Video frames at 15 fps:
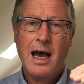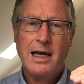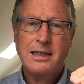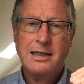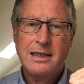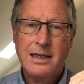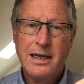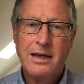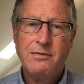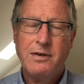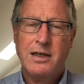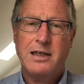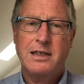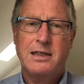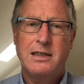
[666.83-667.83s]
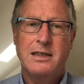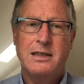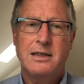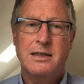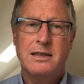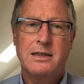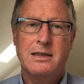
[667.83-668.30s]
And giving,
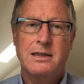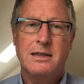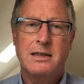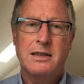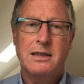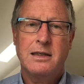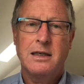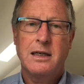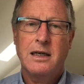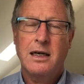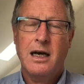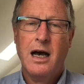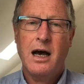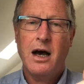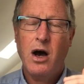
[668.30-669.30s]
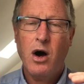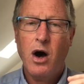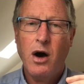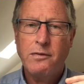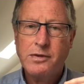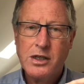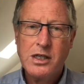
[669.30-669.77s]

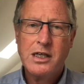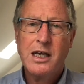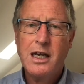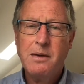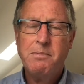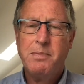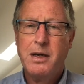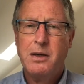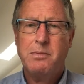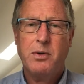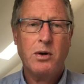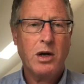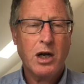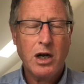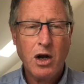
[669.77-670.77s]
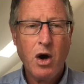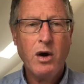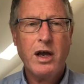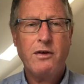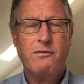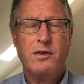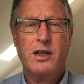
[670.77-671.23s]
of seeing people
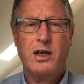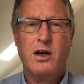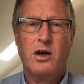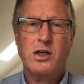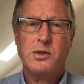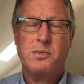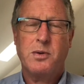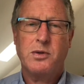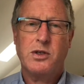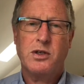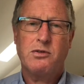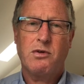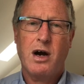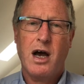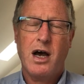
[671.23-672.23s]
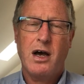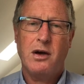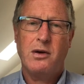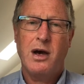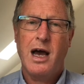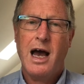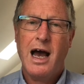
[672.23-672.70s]
longing for the gospel to
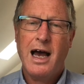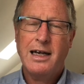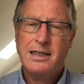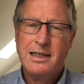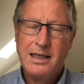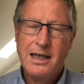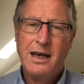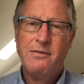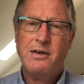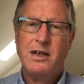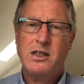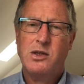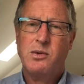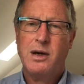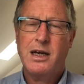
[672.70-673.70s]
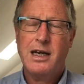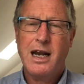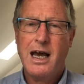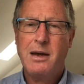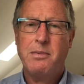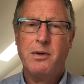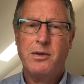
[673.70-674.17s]
grow and giving to
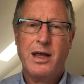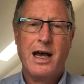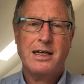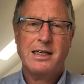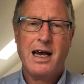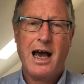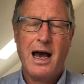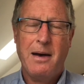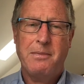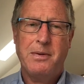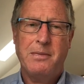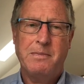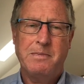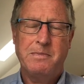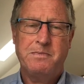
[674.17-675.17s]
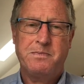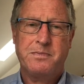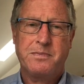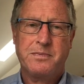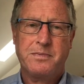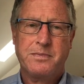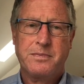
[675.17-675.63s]
enable that to happen.
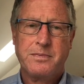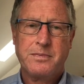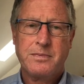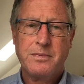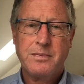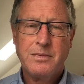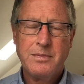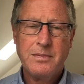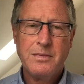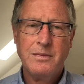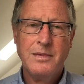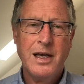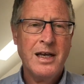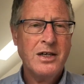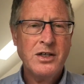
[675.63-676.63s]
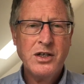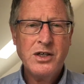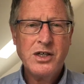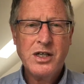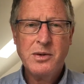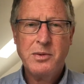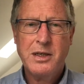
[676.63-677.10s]
Do you
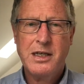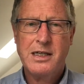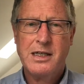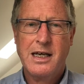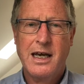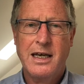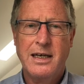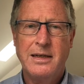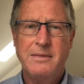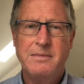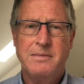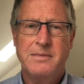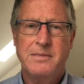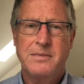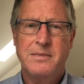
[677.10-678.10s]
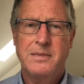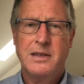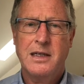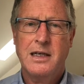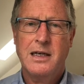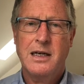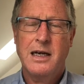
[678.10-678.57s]
see what he's saying?
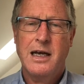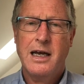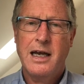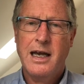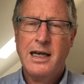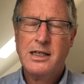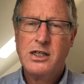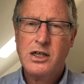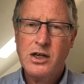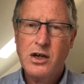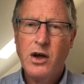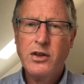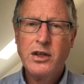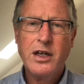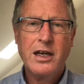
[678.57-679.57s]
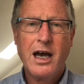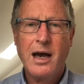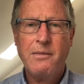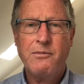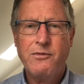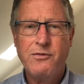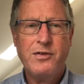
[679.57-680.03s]
It's not that
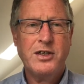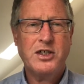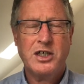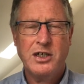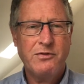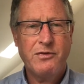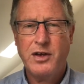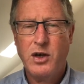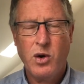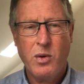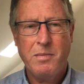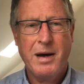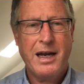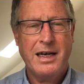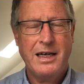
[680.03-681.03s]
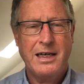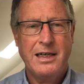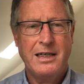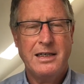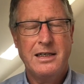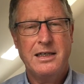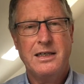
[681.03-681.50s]
I'm fishing for your
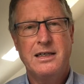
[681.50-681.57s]
money,